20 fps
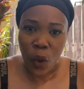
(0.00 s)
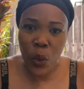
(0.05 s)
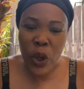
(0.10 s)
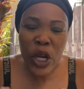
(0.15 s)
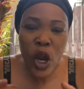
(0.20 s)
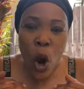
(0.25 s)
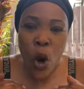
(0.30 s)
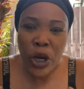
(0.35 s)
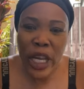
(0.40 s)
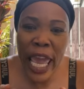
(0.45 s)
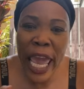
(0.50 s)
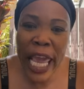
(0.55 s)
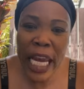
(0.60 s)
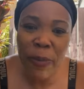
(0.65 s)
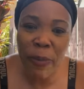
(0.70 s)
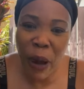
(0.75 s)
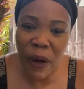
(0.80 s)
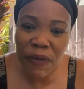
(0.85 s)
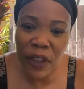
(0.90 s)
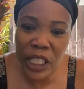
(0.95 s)
Without the
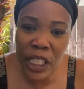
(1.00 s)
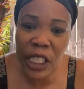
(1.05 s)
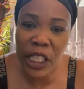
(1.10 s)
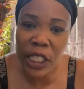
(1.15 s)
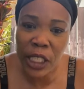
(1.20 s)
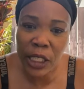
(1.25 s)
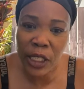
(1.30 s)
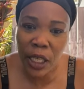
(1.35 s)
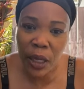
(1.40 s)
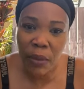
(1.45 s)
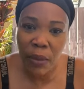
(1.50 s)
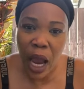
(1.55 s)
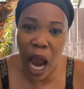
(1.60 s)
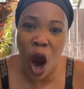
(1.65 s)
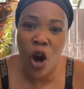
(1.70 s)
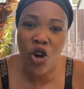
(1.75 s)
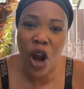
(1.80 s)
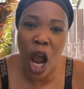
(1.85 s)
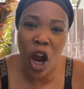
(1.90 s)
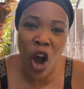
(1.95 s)
help of the system,
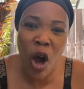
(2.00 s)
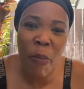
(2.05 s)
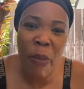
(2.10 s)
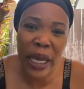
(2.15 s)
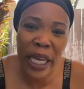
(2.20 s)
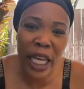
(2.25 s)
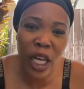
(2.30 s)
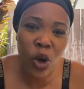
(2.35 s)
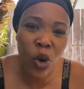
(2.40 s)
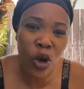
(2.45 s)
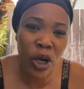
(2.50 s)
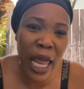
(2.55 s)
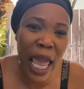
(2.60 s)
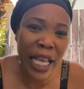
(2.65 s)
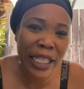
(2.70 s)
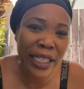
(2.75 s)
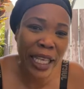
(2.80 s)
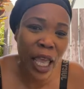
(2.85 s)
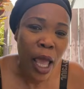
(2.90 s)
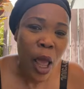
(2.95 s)
I don't know how to make it look
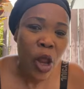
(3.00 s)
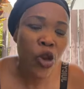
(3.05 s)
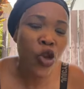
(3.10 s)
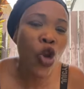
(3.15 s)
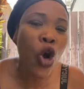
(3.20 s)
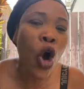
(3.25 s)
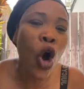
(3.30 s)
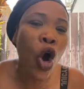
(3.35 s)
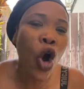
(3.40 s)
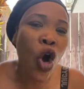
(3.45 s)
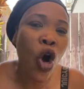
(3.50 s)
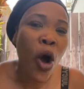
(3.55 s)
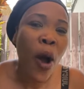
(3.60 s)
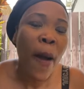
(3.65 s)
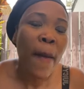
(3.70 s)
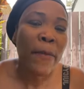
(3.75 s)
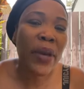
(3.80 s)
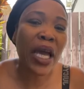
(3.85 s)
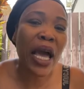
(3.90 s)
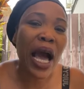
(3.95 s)
like, say, no,
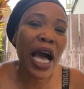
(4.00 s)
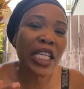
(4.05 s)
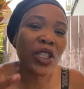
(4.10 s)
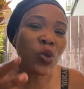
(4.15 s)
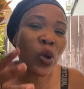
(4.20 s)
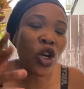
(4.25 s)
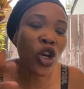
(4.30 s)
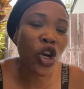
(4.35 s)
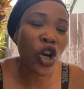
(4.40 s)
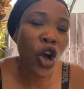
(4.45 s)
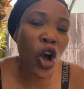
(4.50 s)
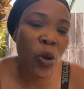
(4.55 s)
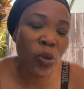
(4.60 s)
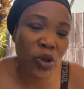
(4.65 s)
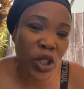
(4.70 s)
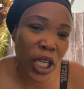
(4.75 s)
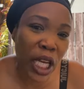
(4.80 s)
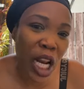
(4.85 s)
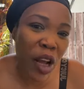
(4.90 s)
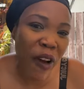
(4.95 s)
because we don't
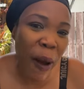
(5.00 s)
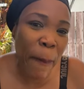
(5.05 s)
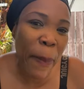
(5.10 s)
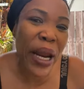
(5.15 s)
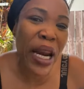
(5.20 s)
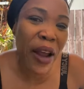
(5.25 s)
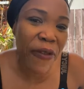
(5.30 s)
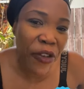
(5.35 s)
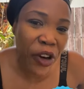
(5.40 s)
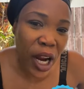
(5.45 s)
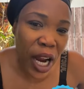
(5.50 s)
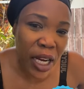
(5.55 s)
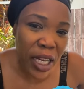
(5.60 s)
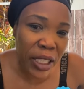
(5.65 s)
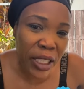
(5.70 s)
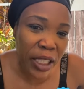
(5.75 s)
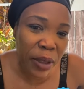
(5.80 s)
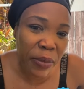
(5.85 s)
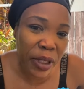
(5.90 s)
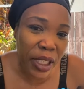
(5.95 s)
come together with
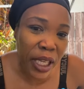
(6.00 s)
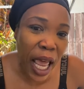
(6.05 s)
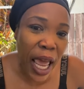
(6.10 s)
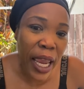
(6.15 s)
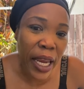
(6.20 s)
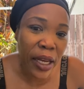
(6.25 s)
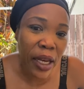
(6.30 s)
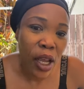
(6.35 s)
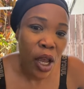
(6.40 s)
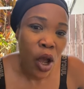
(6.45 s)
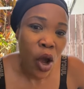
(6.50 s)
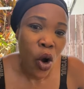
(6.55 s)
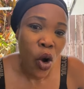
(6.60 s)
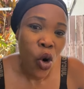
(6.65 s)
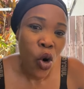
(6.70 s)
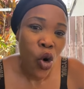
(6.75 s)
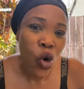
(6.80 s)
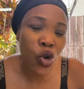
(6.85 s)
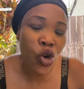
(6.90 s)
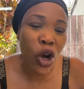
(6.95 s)
Pan-Africanism side.
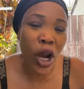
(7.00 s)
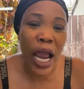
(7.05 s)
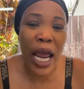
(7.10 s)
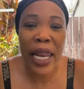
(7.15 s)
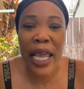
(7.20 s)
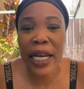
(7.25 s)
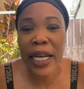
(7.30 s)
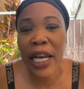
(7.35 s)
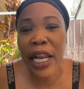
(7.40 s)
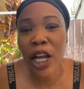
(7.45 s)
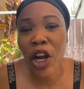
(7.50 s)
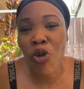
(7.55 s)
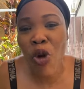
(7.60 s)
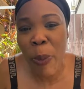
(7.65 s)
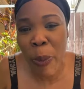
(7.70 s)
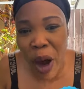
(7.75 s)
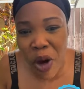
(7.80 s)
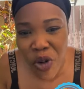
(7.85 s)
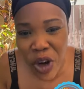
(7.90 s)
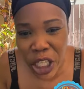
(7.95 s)
We don't collect the little
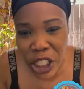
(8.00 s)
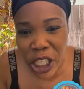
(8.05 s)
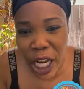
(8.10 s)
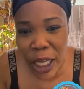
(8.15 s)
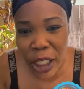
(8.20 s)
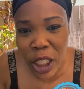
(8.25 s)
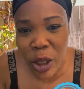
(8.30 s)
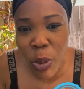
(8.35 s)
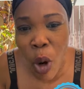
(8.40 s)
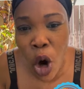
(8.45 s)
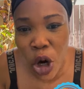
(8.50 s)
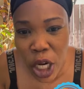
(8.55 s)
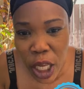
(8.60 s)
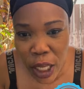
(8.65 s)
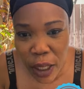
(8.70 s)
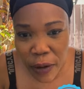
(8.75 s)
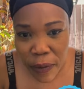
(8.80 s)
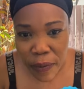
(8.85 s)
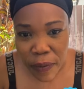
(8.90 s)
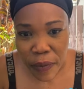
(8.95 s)
reparations
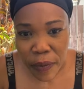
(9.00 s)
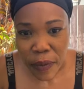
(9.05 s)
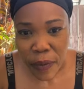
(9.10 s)
money.